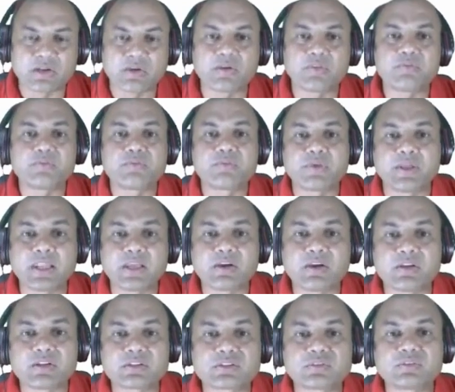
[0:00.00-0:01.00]
I am failing
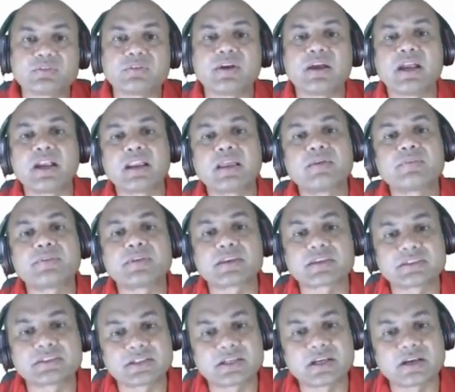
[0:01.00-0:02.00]
also and I have
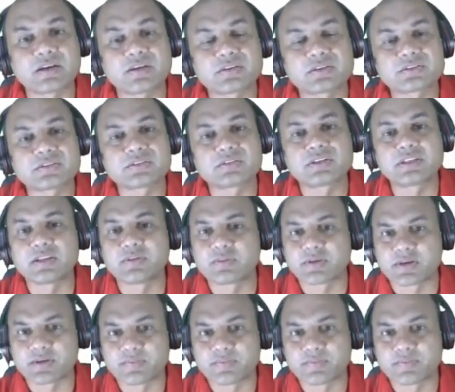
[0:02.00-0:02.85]
succeeded also? Never.